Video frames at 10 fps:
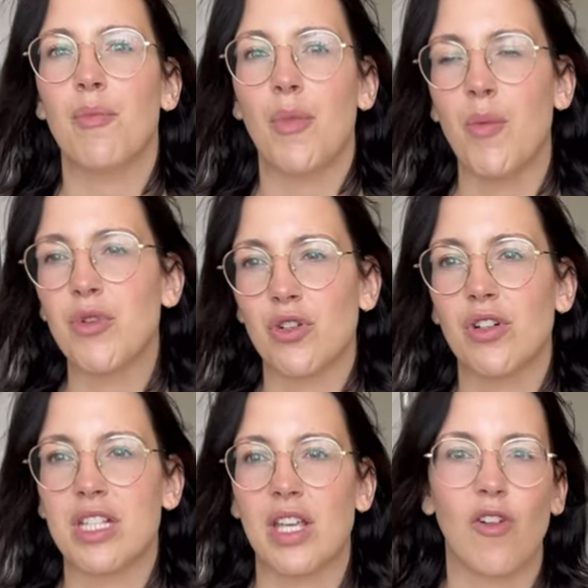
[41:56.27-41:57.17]
a
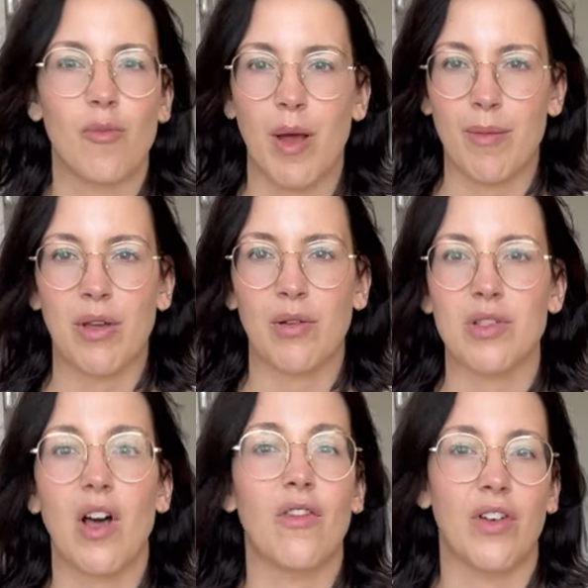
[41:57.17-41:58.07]
majority of my meals
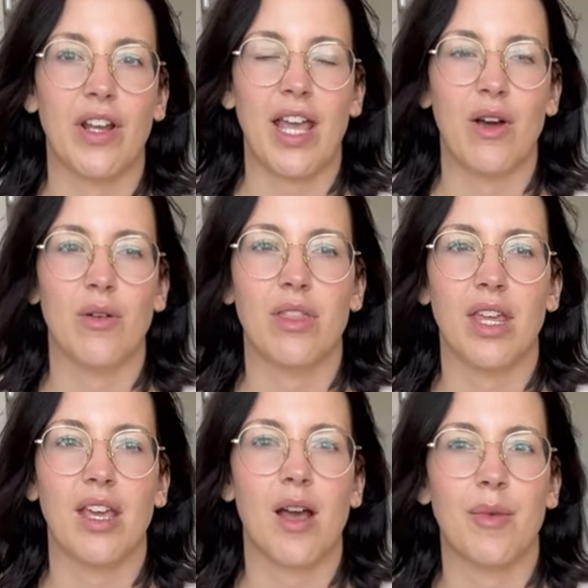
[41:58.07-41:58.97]
are very
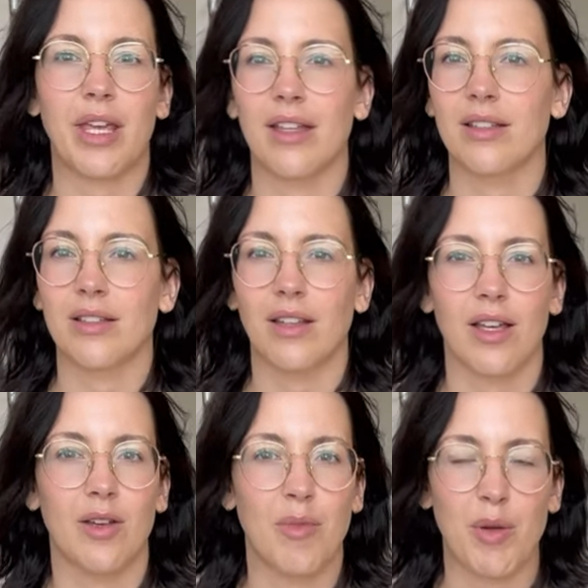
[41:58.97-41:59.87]
healthy. I'm getting like
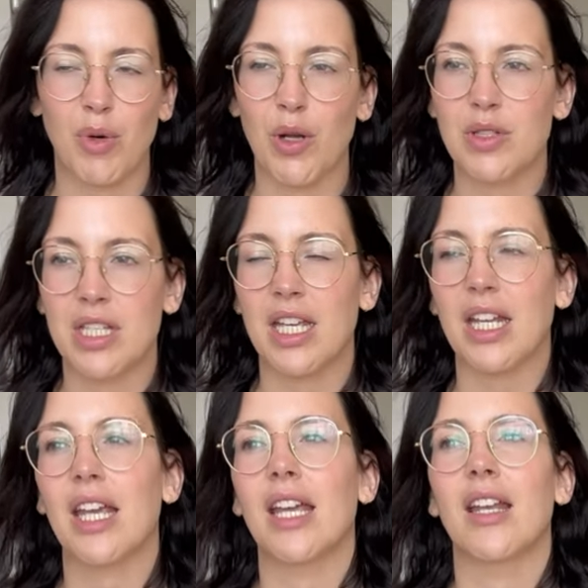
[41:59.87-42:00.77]
my protein
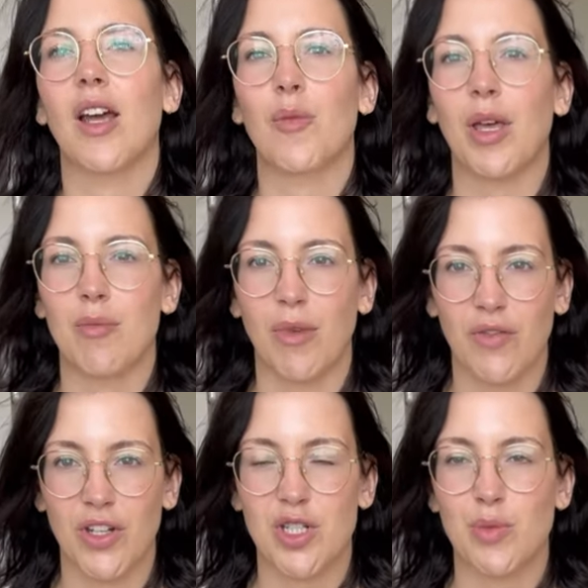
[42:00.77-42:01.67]
in, I'm getting my
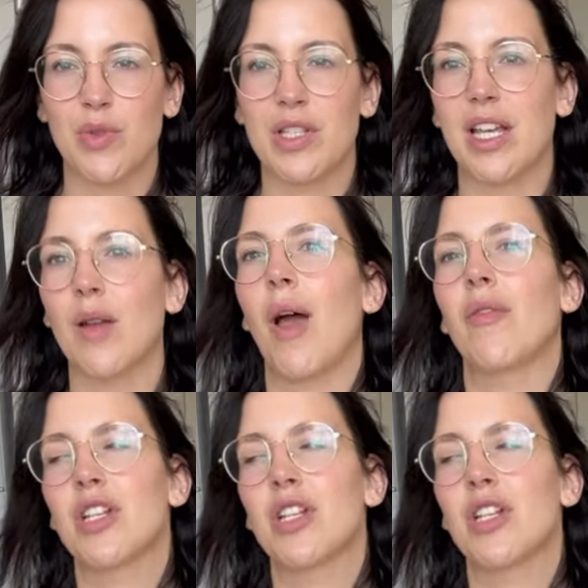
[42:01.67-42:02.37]
vegetables in, I'm having a